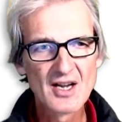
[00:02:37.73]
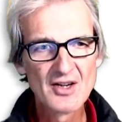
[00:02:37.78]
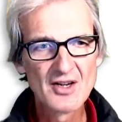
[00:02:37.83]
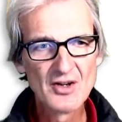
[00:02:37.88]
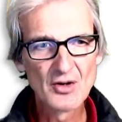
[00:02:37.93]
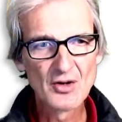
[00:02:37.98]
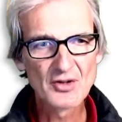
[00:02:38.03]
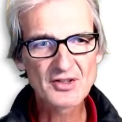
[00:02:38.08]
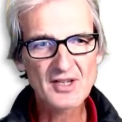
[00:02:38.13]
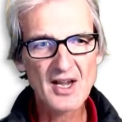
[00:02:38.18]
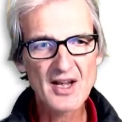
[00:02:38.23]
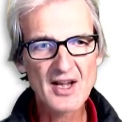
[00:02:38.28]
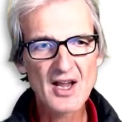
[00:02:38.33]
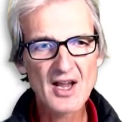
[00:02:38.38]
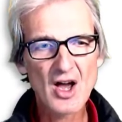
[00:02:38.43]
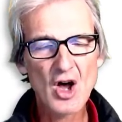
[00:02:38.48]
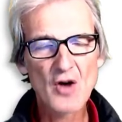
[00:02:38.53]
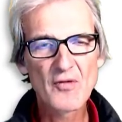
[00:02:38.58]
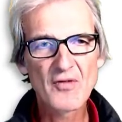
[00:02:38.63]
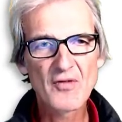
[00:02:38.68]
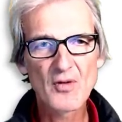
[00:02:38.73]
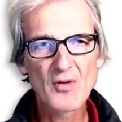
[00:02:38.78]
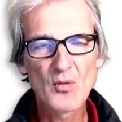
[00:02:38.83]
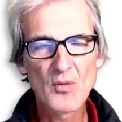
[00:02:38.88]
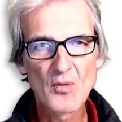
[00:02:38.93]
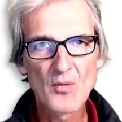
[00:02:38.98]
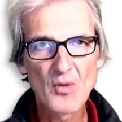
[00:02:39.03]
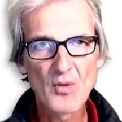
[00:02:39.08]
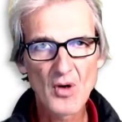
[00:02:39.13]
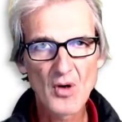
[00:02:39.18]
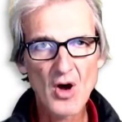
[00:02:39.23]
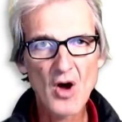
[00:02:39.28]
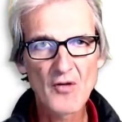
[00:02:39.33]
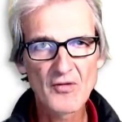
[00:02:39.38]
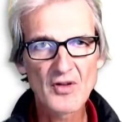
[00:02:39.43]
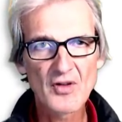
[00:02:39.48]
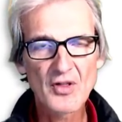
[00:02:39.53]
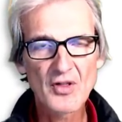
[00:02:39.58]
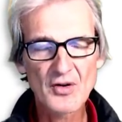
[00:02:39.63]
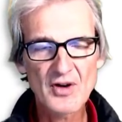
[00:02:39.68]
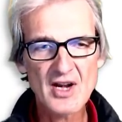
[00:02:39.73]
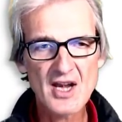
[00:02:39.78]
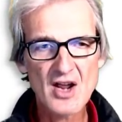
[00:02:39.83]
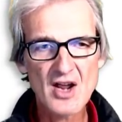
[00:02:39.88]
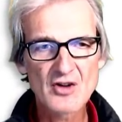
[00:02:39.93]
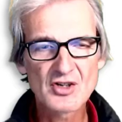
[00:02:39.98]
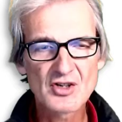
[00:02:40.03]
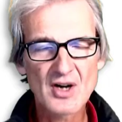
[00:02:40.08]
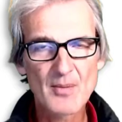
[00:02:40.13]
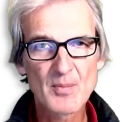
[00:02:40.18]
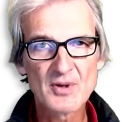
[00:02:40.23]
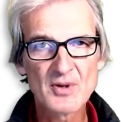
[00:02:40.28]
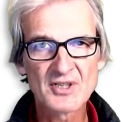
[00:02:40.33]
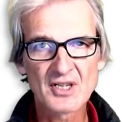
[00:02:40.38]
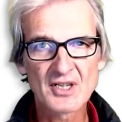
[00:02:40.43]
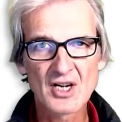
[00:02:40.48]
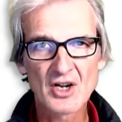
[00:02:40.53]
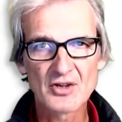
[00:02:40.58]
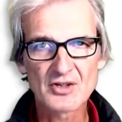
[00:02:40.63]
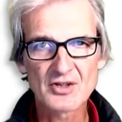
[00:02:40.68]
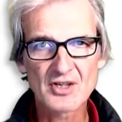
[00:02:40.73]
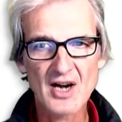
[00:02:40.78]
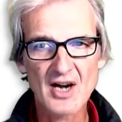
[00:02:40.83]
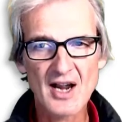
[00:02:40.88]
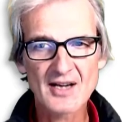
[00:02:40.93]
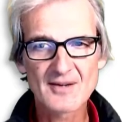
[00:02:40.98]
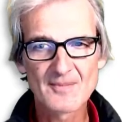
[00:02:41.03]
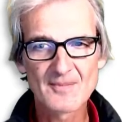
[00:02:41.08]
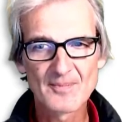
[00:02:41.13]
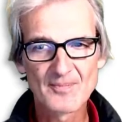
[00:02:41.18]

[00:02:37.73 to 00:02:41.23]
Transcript: North's going to offer 3 no trump as a contract.